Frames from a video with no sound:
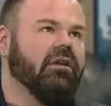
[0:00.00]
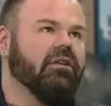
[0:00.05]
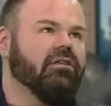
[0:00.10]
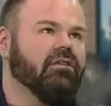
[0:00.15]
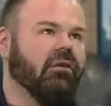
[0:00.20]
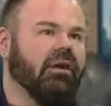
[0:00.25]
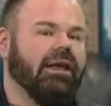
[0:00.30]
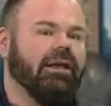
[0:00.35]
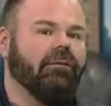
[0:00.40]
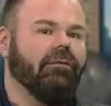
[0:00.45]

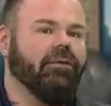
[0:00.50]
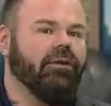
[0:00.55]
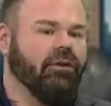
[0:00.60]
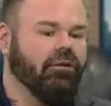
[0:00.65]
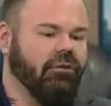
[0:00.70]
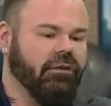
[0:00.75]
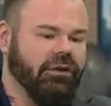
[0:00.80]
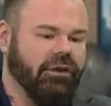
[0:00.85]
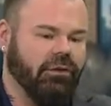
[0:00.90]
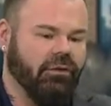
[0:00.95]
So if
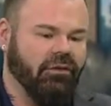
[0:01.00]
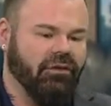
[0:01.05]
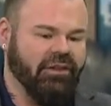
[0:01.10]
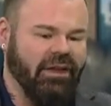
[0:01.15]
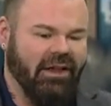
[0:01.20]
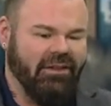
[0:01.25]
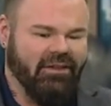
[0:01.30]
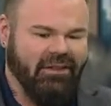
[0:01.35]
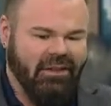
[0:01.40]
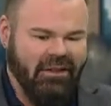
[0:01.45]
you use
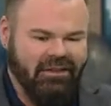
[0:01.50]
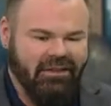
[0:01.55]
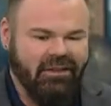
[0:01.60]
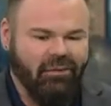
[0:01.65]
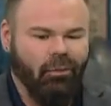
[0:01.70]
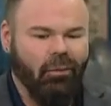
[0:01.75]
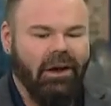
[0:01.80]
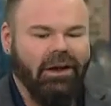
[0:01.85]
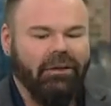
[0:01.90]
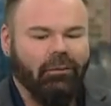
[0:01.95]
us, this
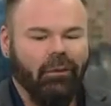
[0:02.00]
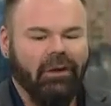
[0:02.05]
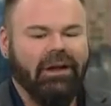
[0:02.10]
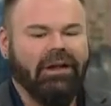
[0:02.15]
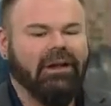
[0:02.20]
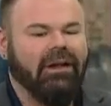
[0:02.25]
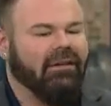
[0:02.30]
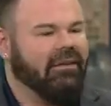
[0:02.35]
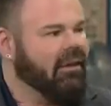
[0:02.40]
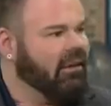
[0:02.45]
is what we're
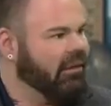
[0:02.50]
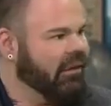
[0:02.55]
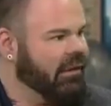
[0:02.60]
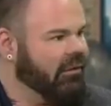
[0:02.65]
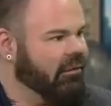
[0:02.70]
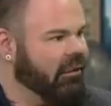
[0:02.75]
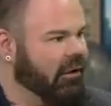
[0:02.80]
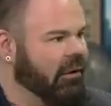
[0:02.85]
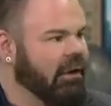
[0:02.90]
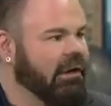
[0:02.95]
going to
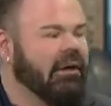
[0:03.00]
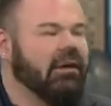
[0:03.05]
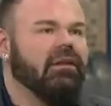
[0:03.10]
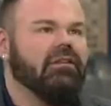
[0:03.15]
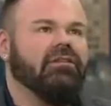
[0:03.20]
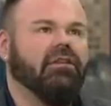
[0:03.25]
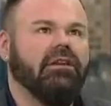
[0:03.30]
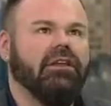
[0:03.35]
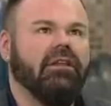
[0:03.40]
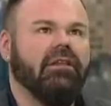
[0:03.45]
deliver. So